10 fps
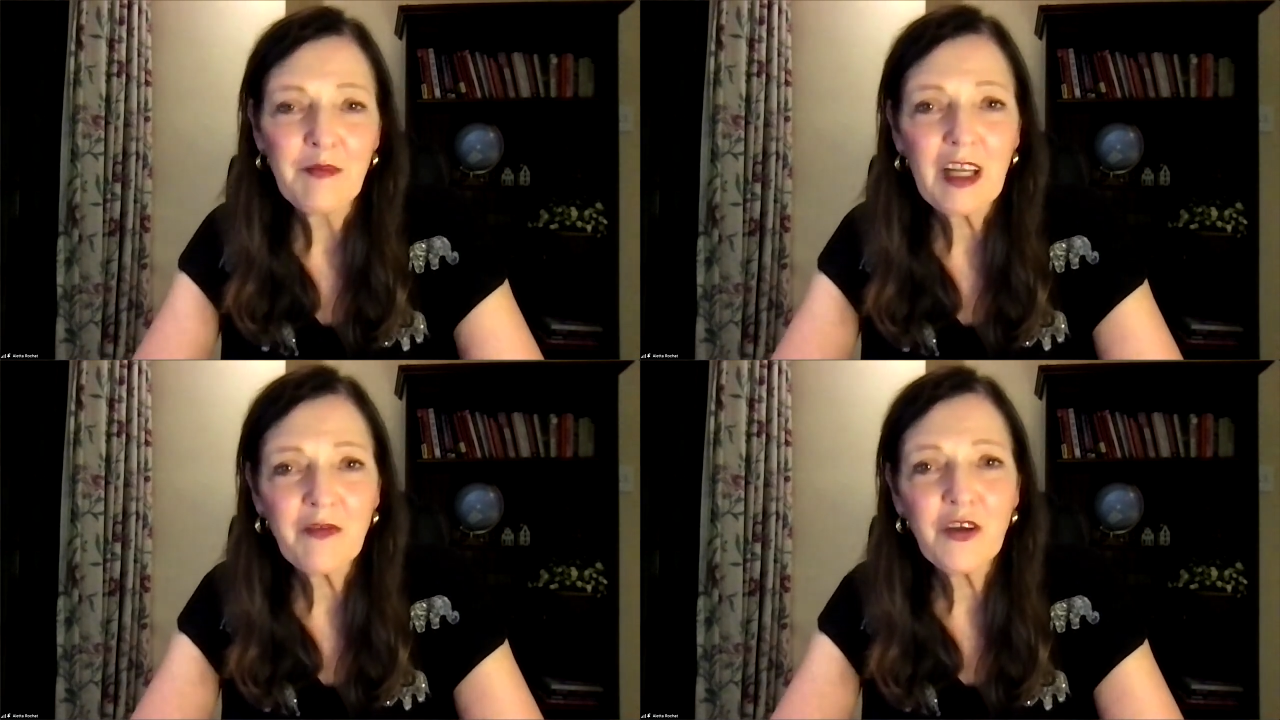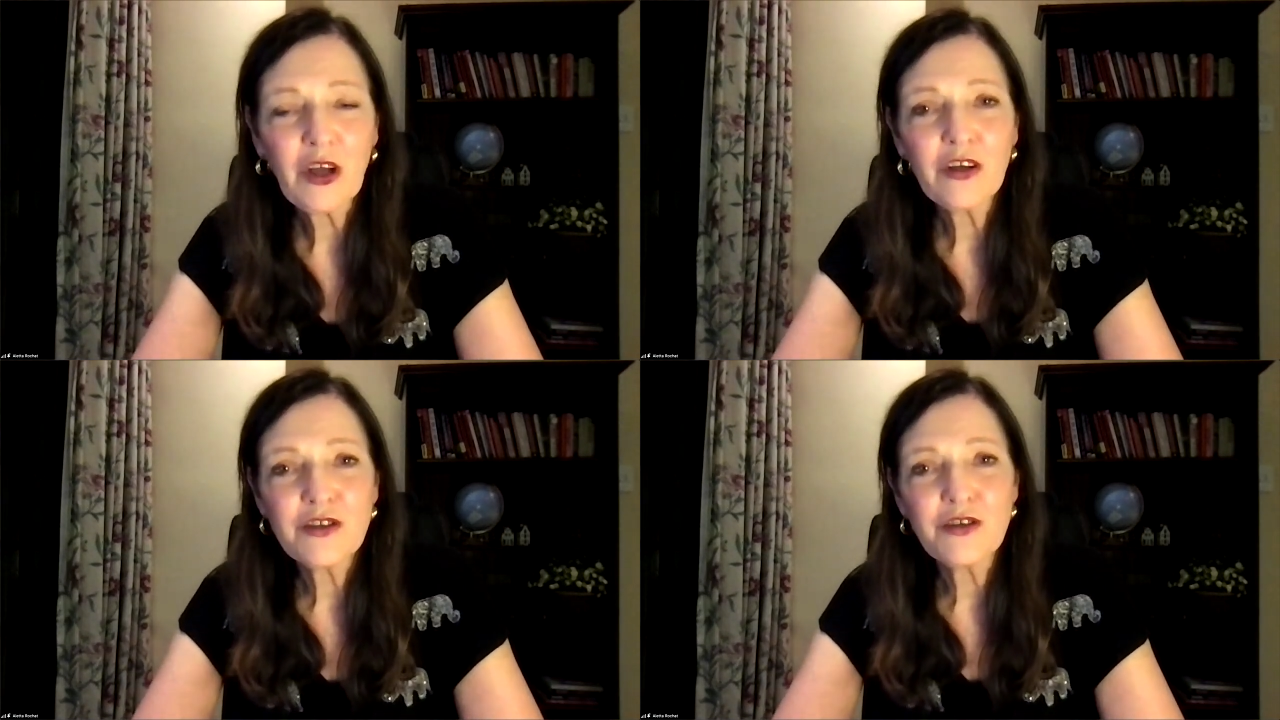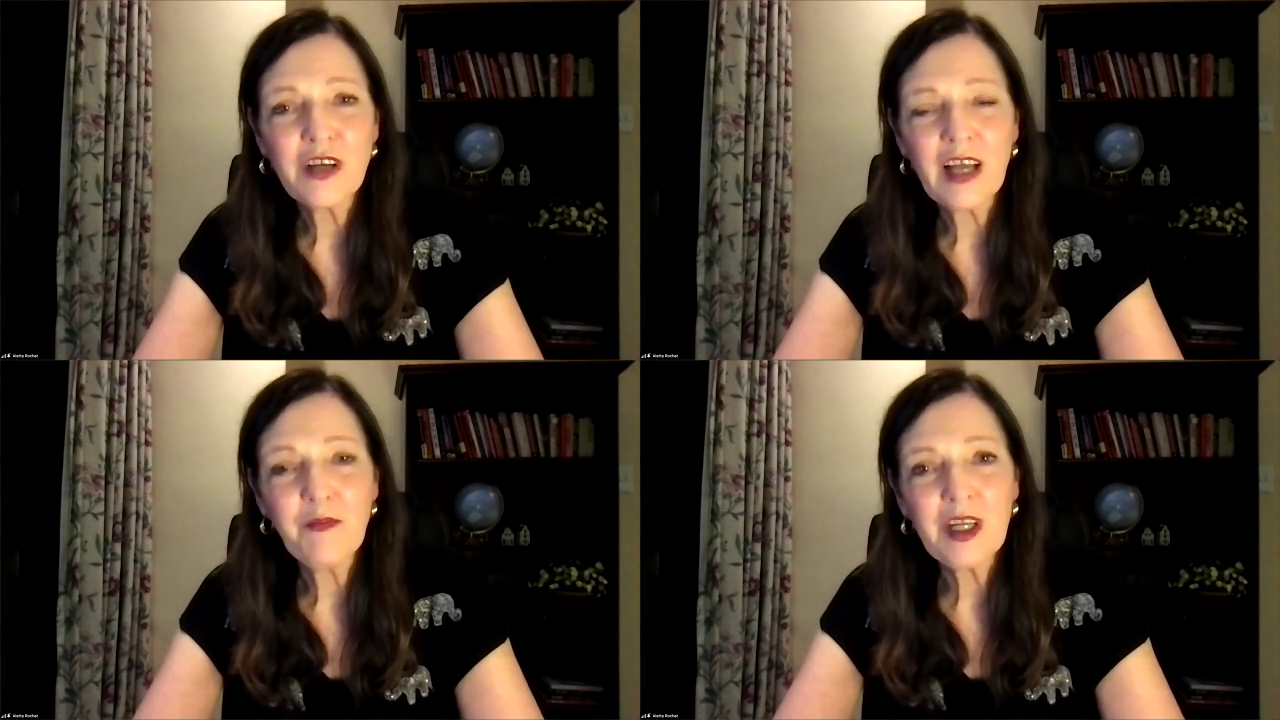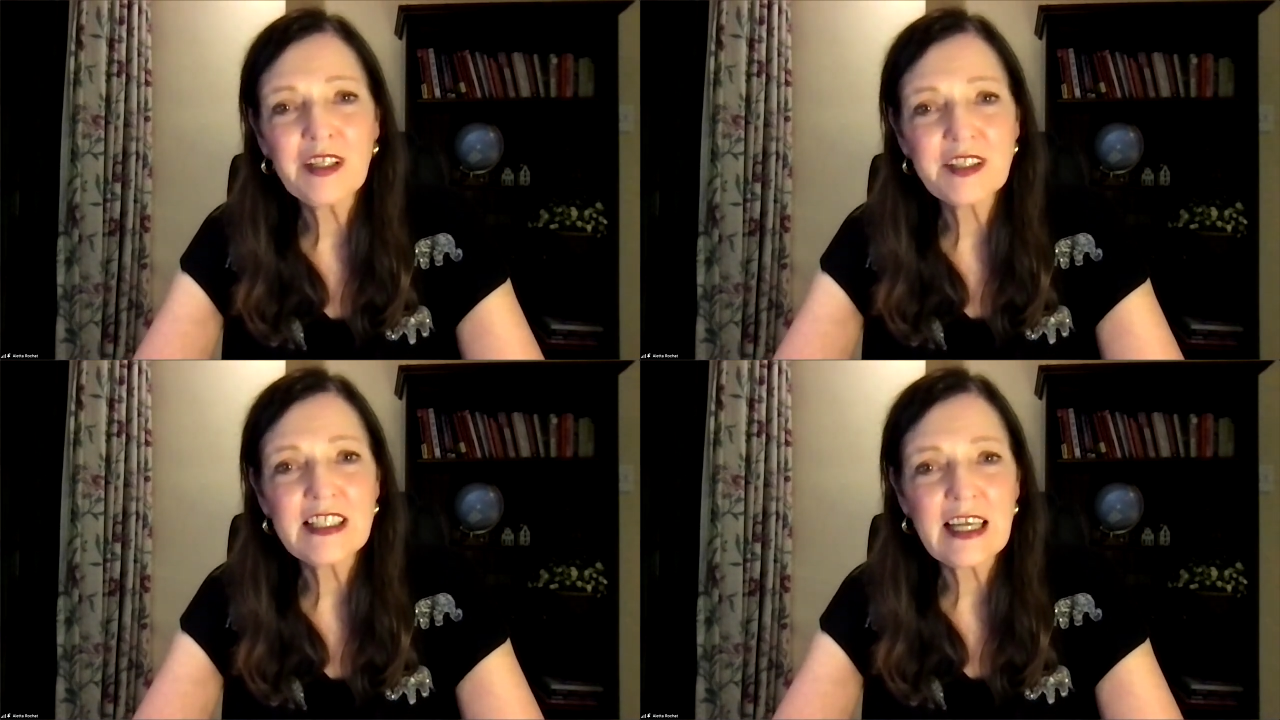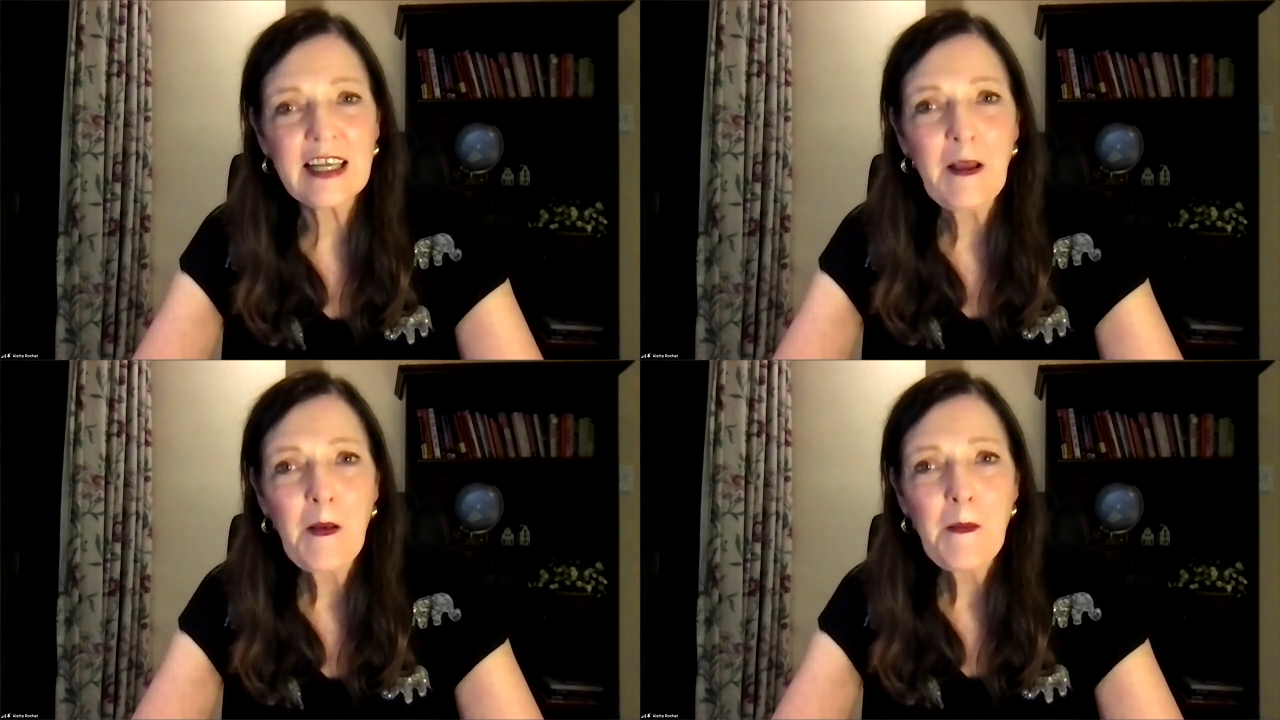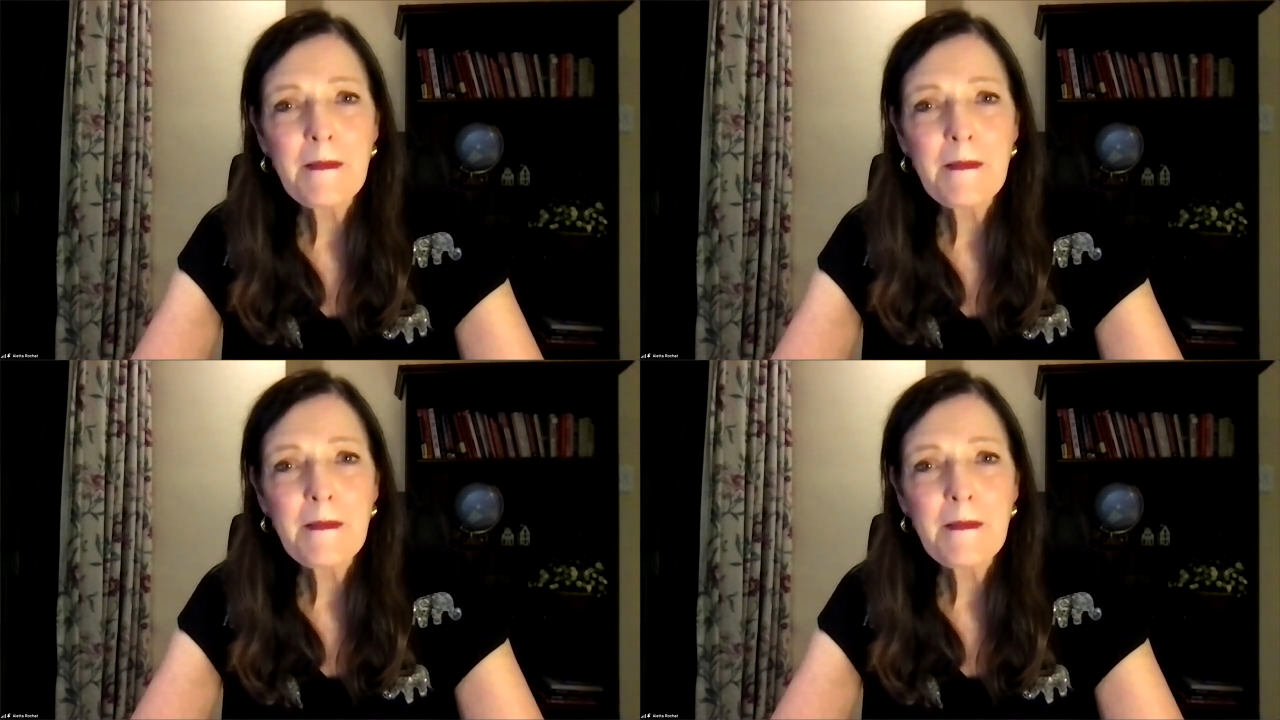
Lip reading: But if you go into your company and say,